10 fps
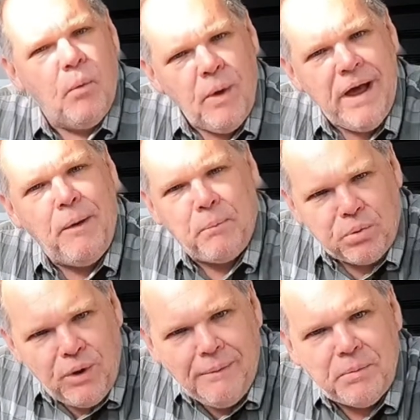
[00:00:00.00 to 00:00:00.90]
Well,
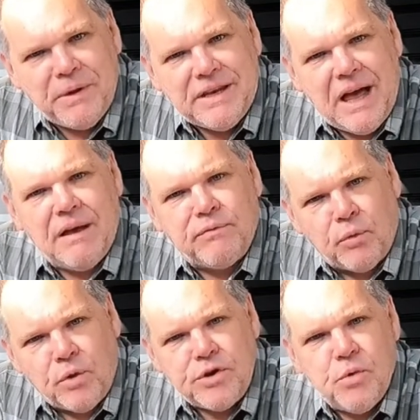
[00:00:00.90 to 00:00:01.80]
probably not
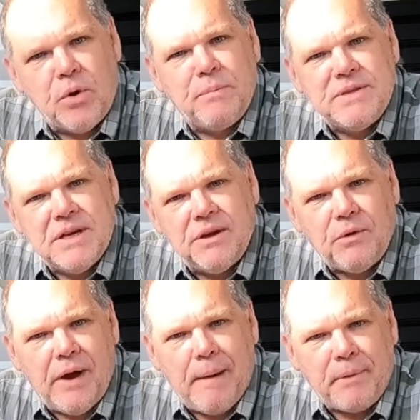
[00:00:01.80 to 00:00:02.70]
for your
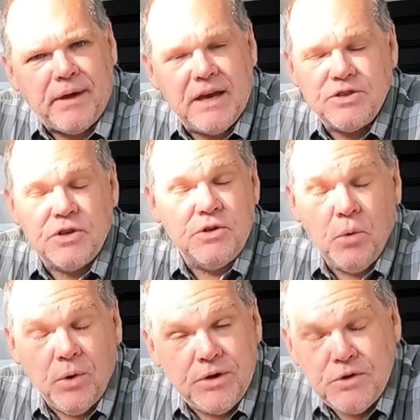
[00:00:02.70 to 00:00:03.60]
particular application,
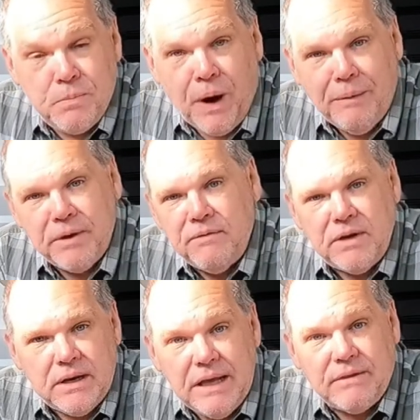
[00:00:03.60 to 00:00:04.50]
nor do you probably
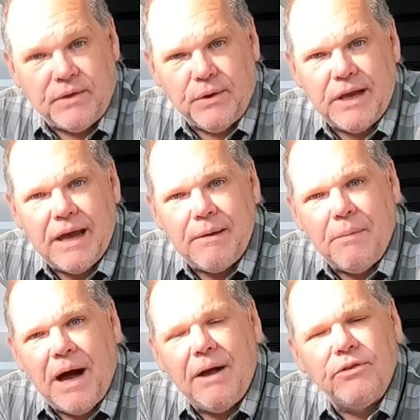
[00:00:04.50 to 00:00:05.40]
even need 38
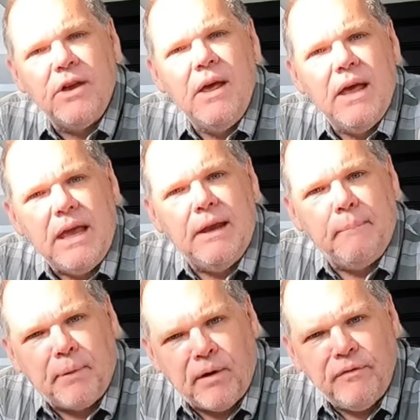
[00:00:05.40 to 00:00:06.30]
miles. In
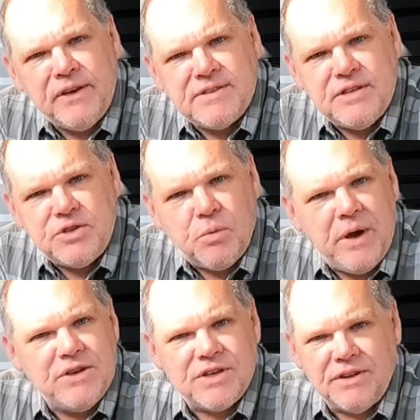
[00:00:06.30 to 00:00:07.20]
a perfect
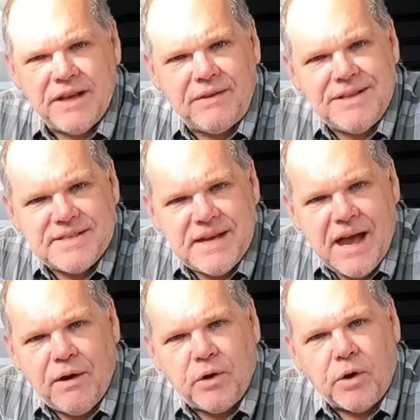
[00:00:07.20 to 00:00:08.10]
situation, like let's say
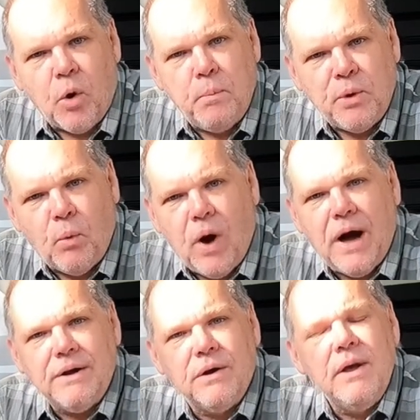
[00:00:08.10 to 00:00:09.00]
out on open
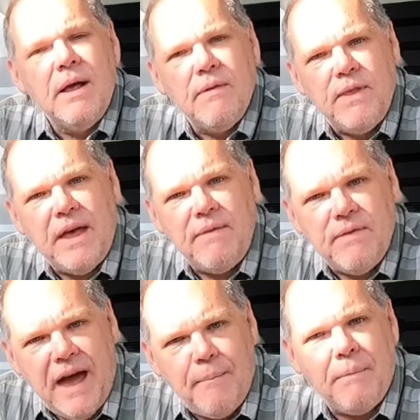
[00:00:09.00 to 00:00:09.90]
water,
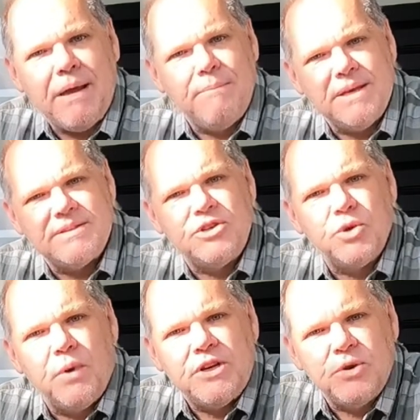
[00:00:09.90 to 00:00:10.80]
then that might be a
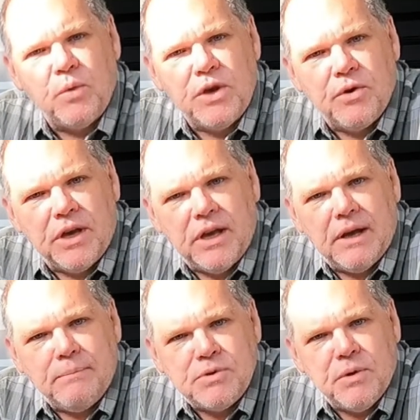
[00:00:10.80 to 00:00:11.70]
situation where you could
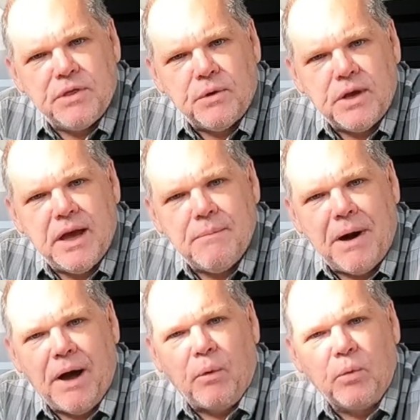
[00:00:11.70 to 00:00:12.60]
get up to a 38
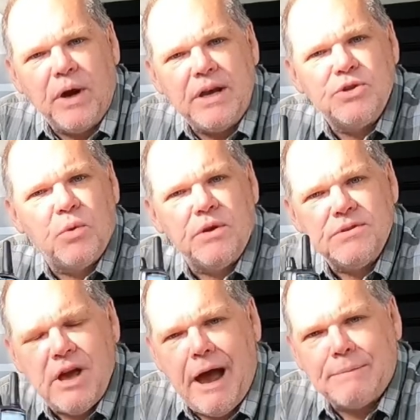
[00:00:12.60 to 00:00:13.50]
mile range where
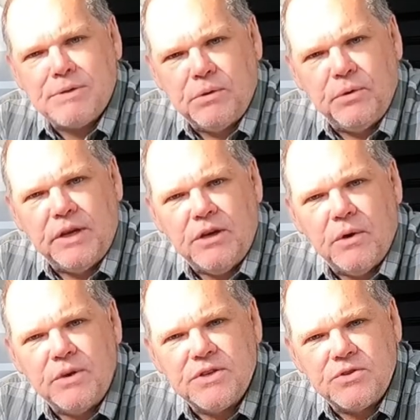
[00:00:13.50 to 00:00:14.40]
there's absolutely
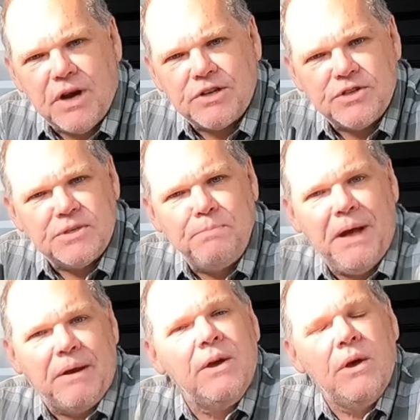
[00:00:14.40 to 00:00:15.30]
no instructions.
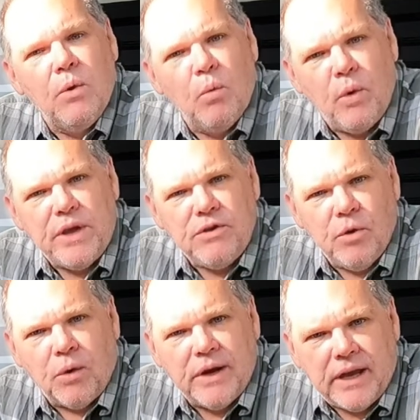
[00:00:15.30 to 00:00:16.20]
But when
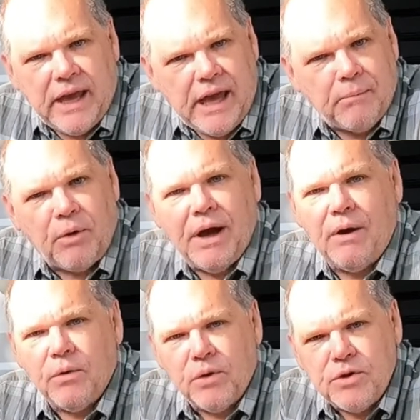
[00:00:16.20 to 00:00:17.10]
you're in a
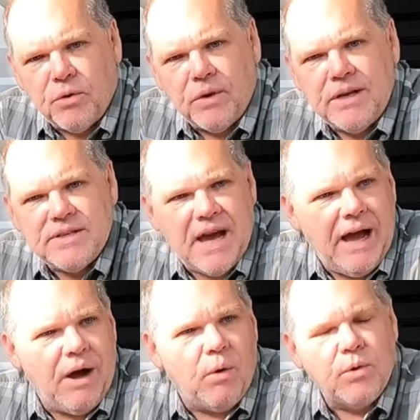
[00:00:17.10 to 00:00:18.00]
campground or you're in
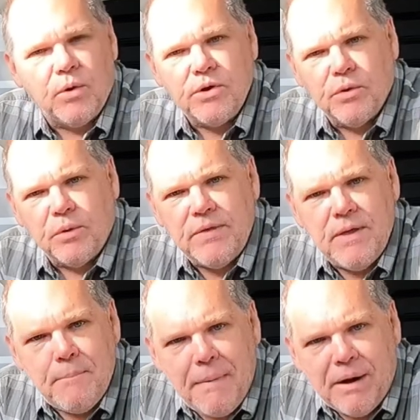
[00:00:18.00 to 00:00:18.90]
town or you're in
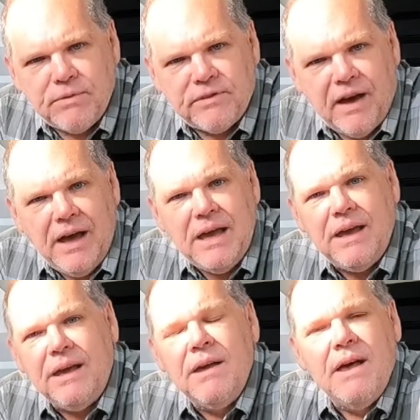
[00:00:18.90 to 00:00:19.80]
the mountains
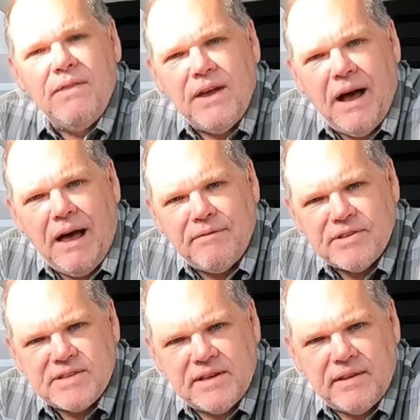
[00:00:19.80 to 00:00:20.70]
hiking, then
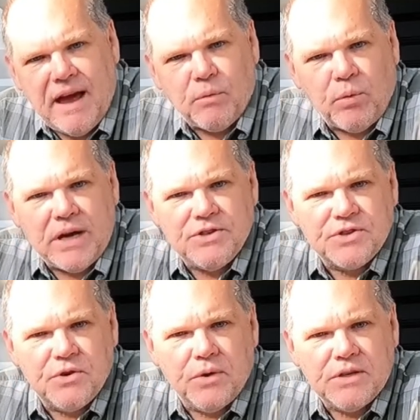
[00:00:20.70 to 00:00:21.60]
obviously that range
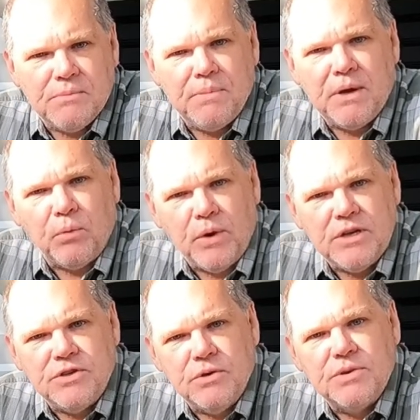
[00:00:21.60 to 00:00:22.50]
is going to be
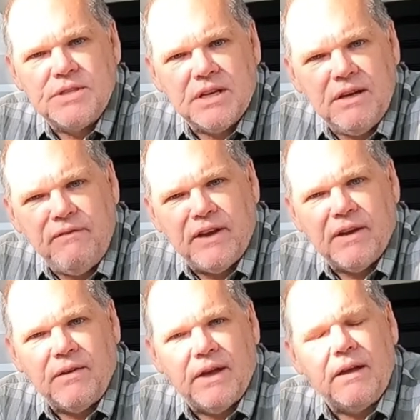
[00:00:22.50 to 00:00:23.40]
reduced
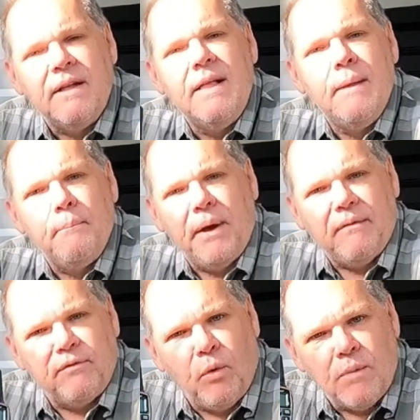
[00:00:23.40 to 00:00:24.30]
significantly.
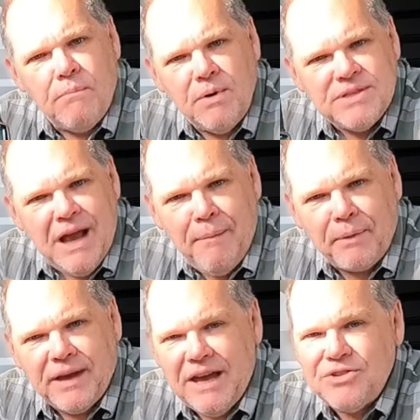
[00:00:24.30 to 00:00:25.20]
But for most
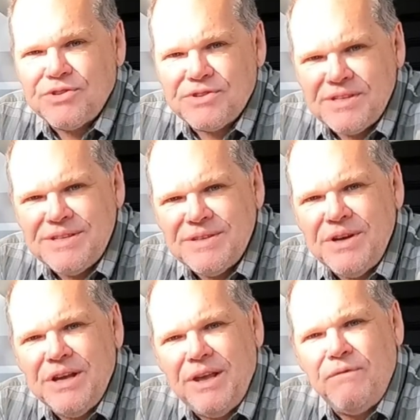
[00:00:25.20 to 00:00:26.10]
applications, this is
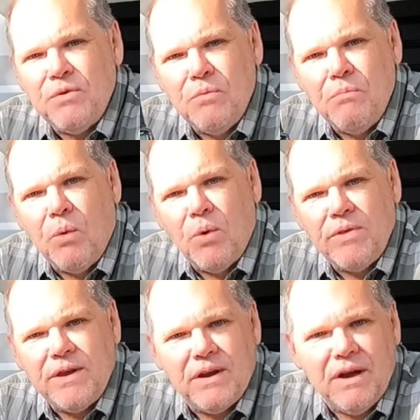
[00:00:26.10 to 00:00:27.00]
going to give you more
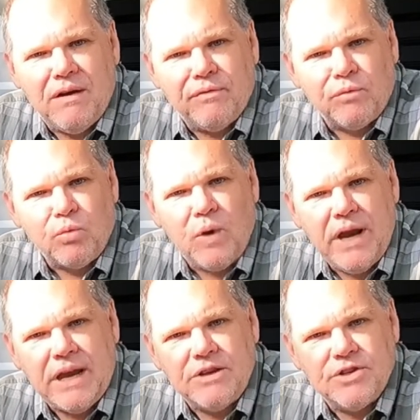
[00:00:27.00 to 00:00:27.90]
than enough
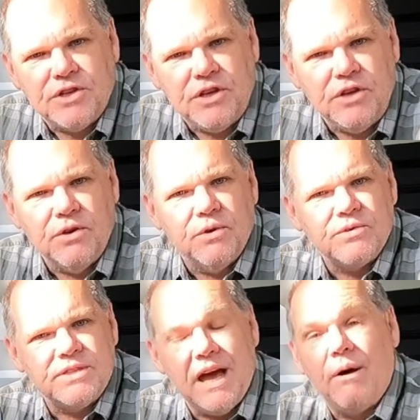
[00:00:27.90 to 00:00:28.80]
range to
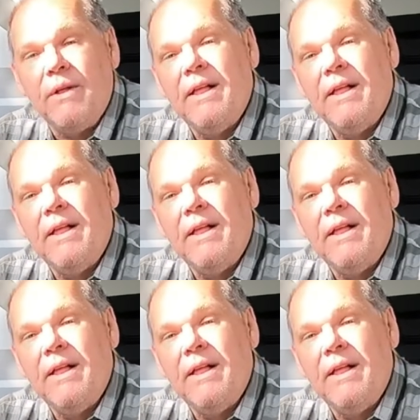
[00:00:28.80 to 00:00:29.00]
use. Now,